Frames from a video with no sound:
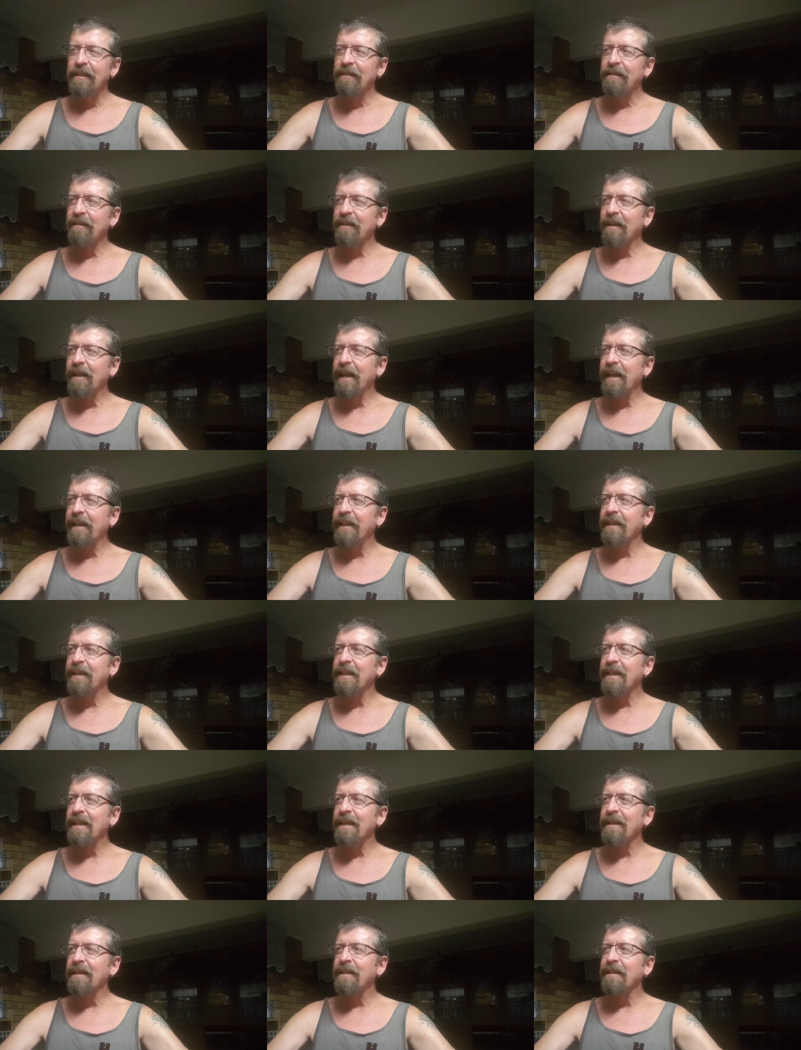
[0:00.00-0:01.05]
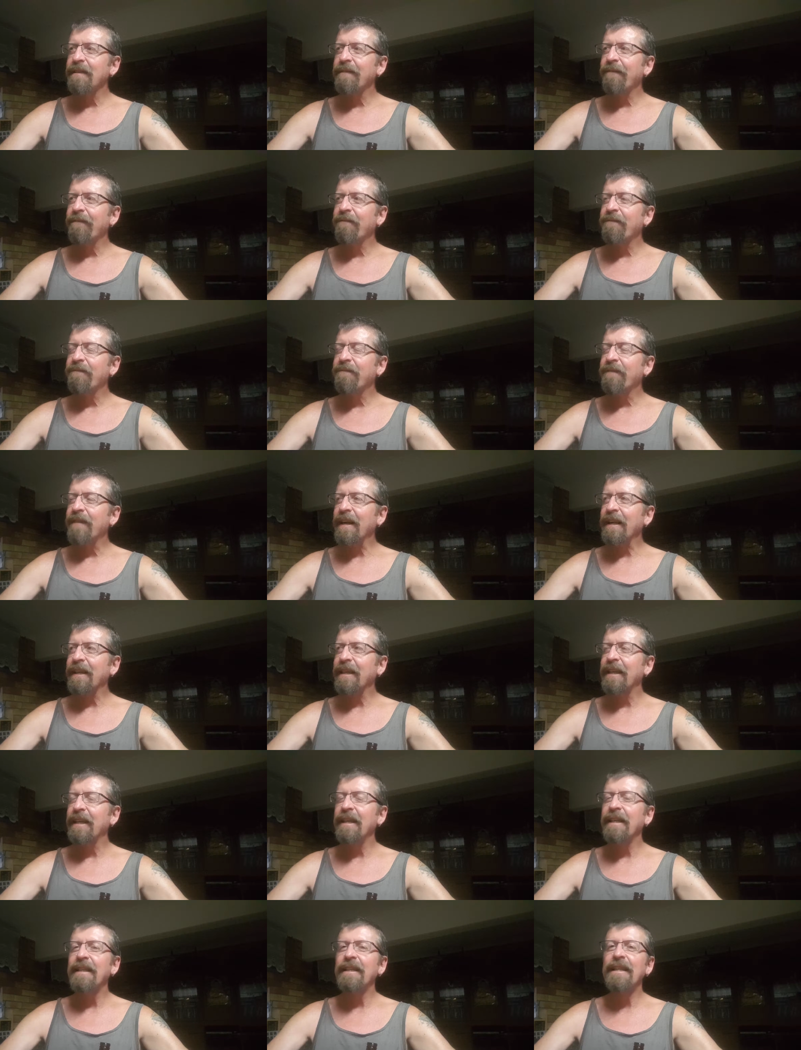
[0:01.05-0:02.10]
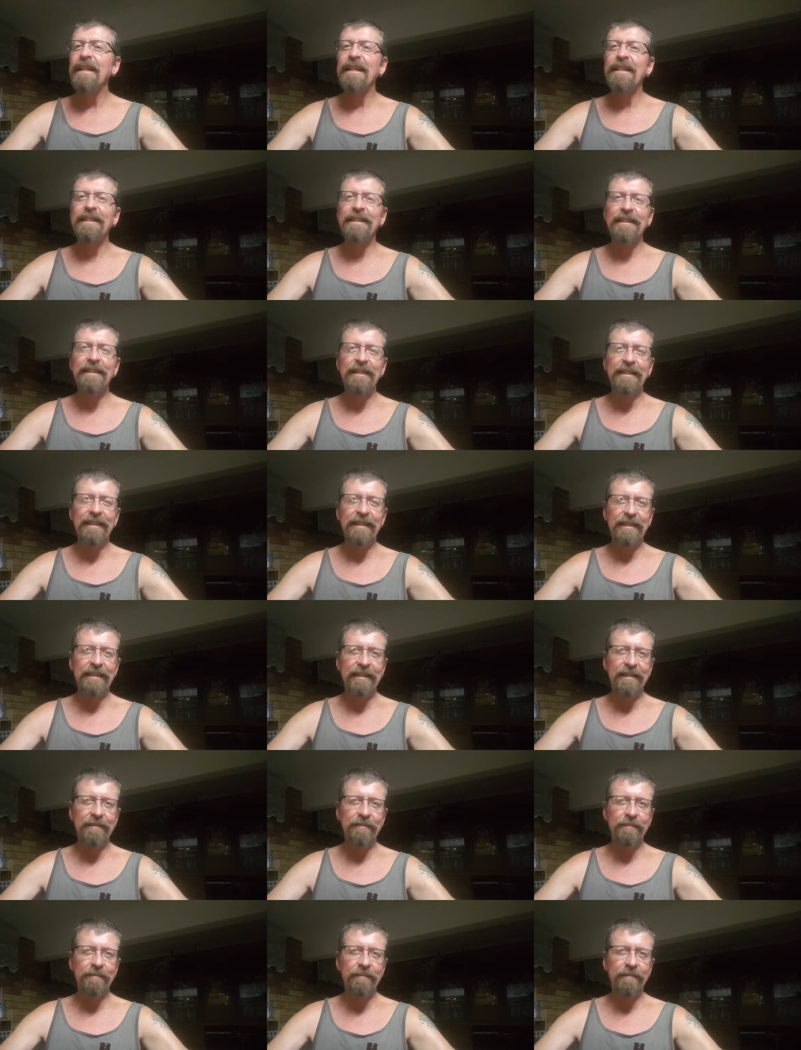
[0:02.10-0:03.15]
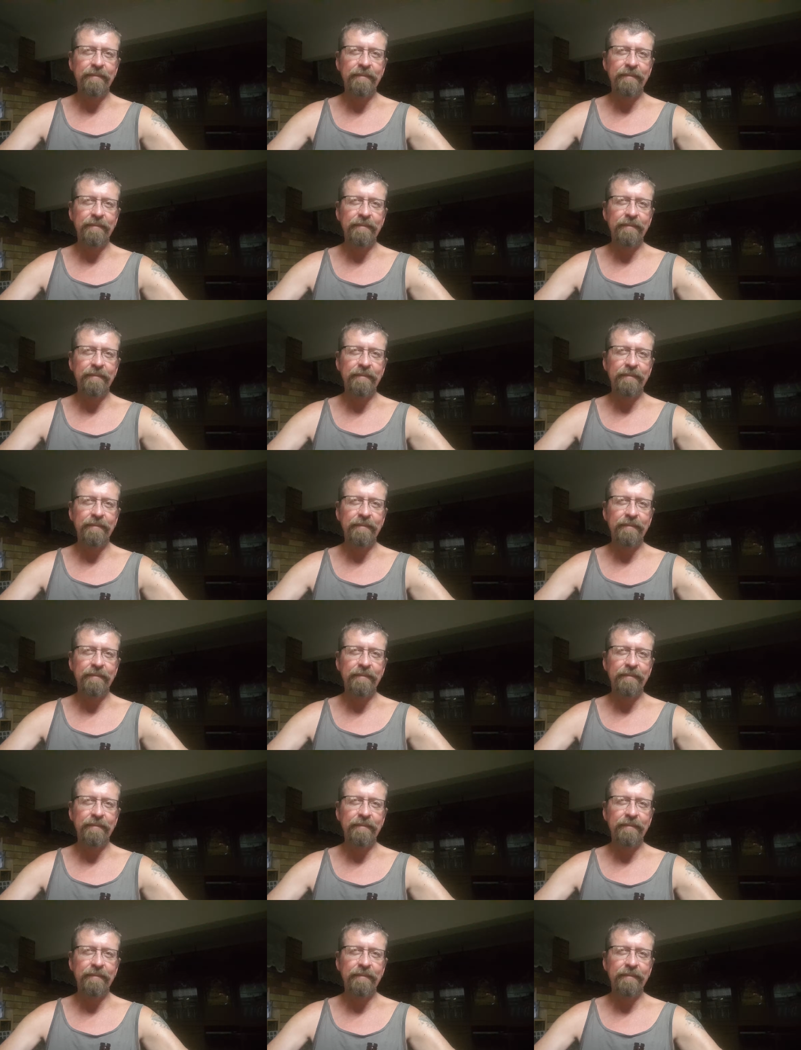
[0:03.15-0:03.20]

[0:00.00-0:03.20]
Great fucking system.